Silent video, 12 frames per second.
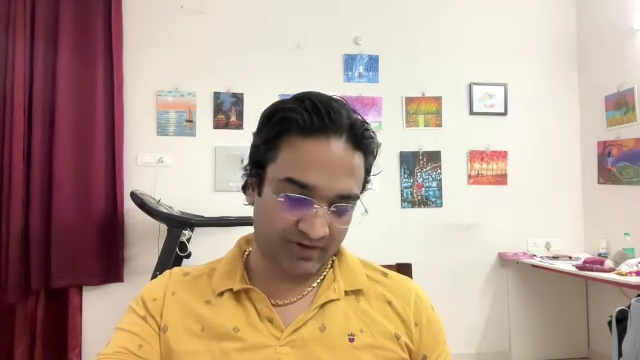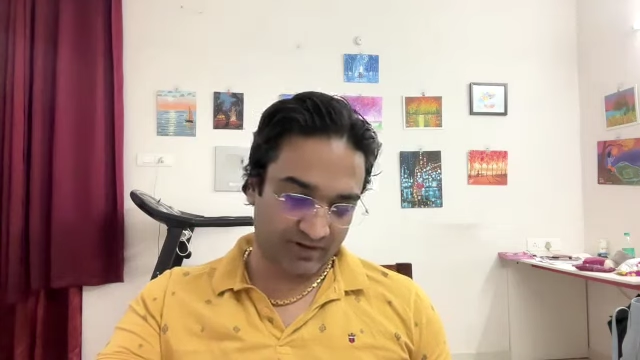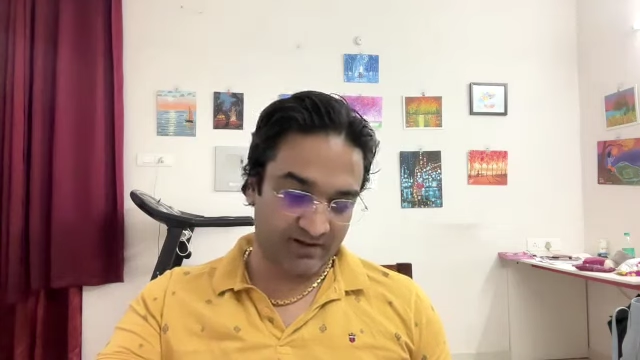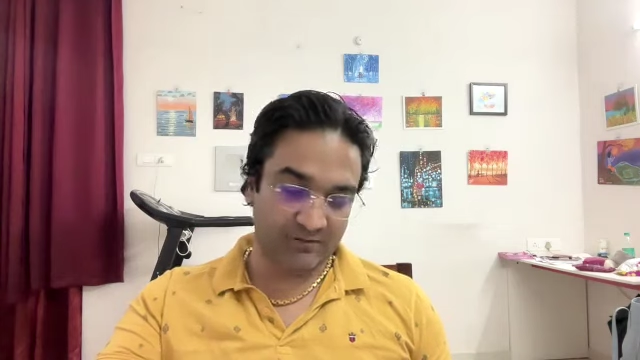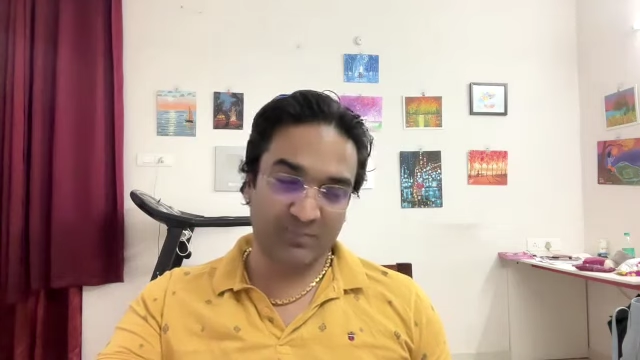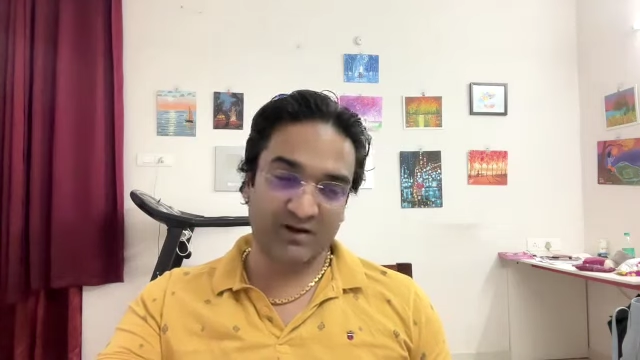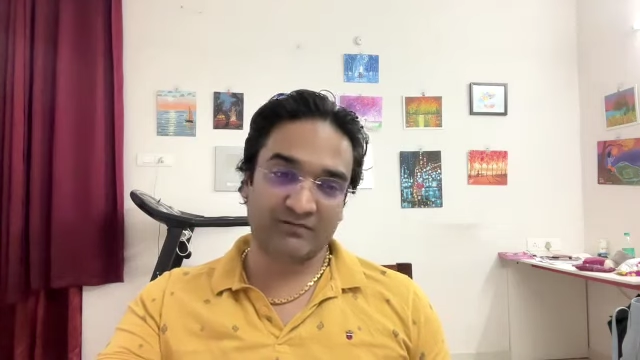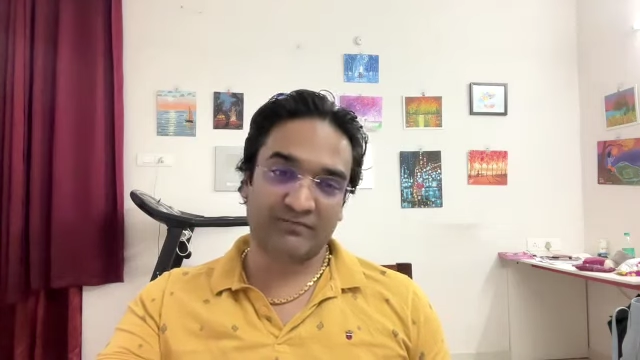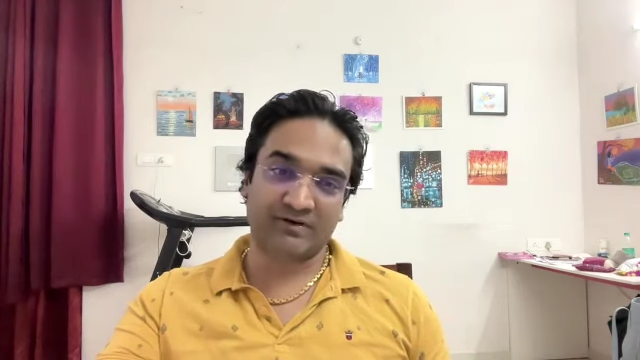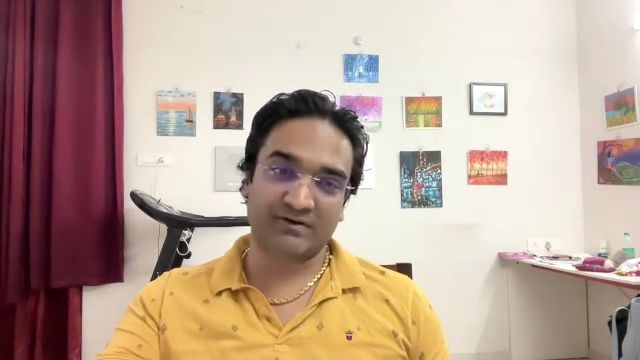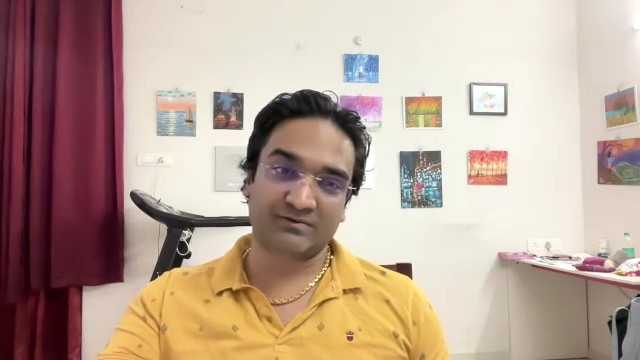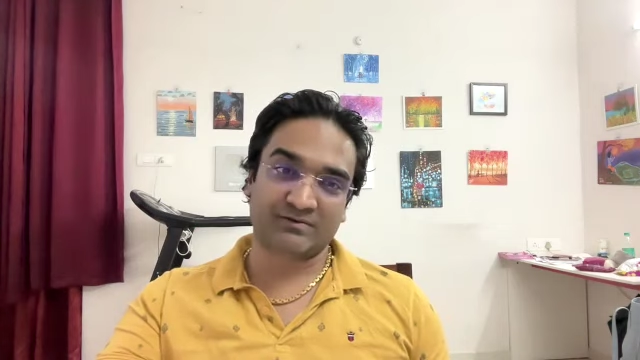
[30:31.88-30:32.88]
health
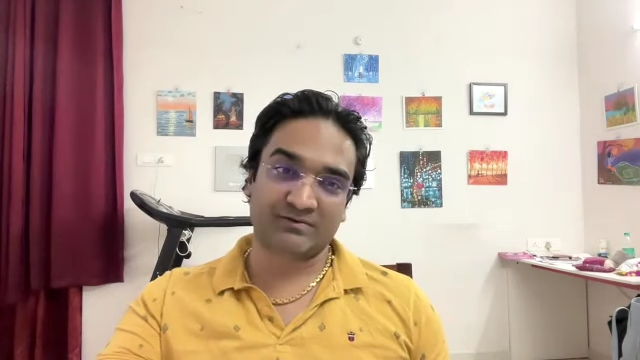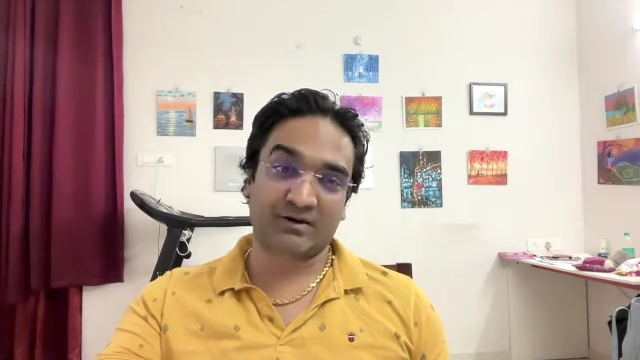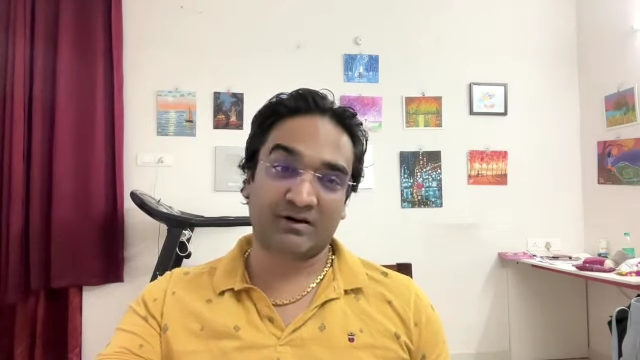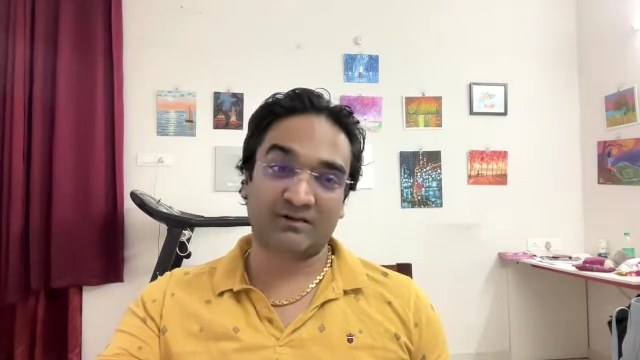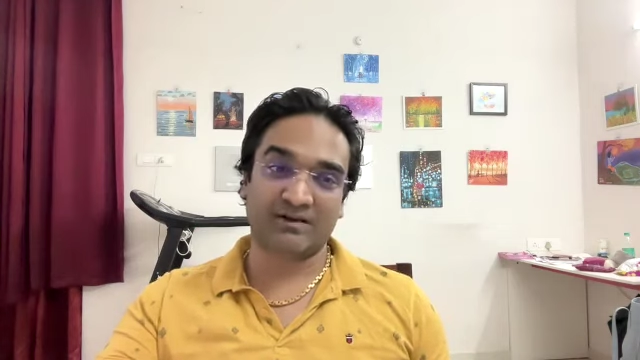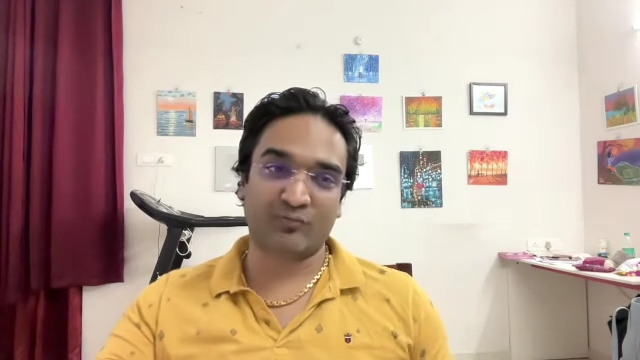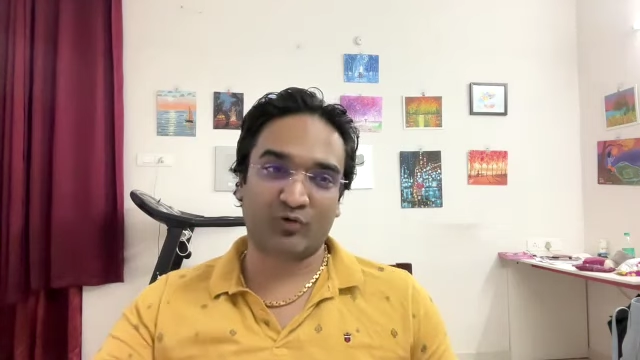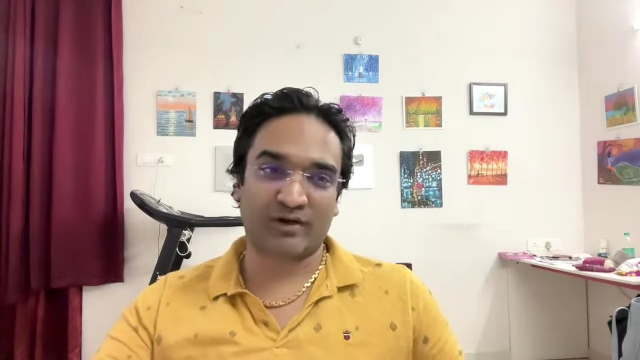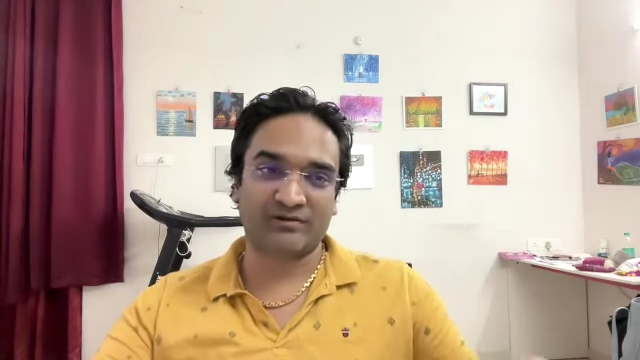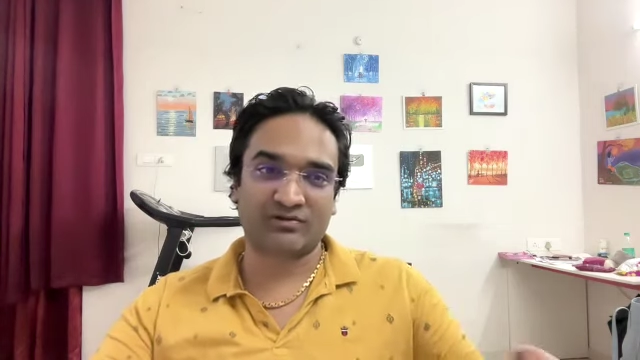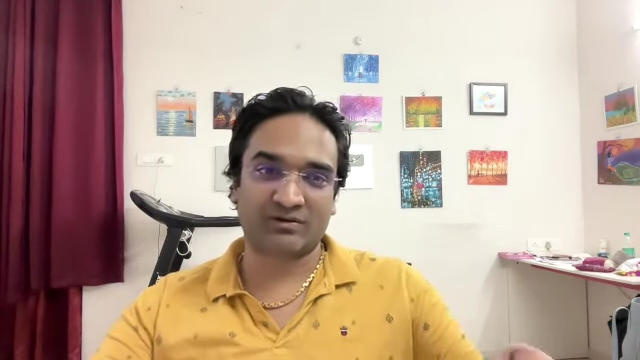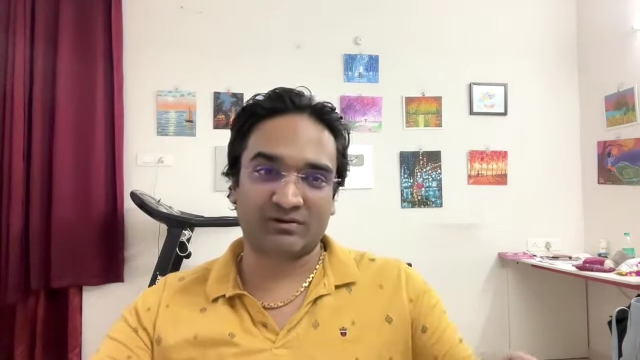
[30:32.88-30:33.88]
benefits, earning
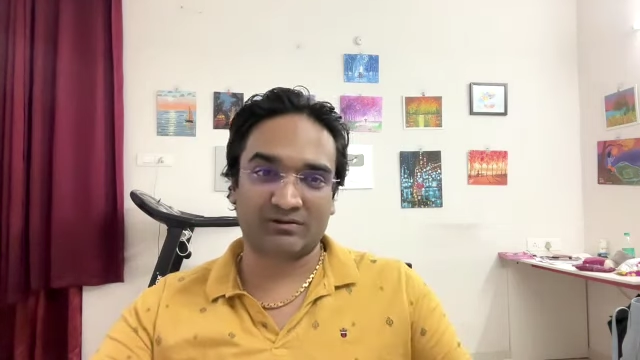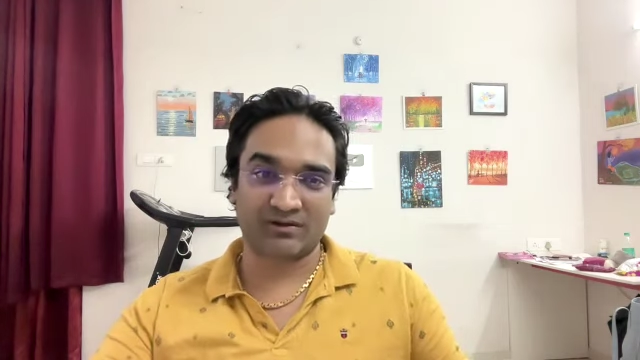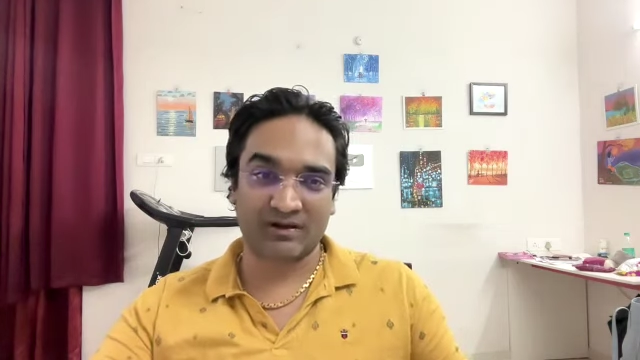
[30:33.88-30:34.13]
potential,